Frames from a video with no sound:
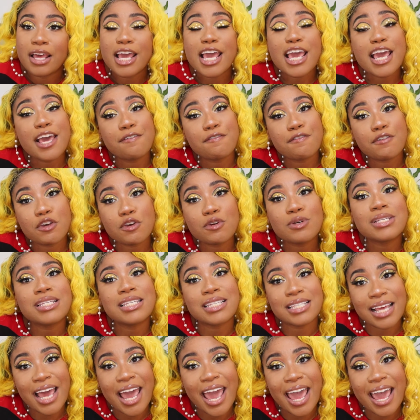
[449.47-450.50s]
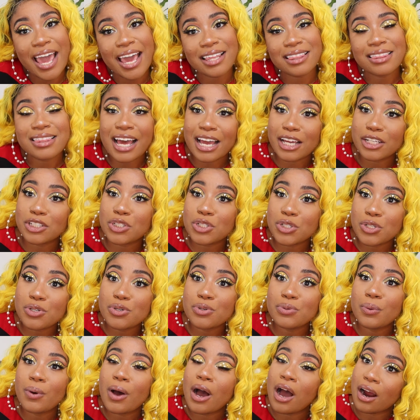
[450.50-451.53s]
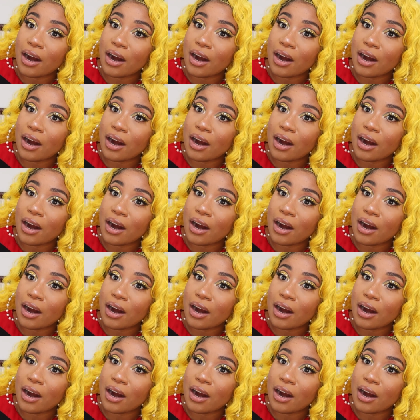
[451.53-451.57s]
If you say that you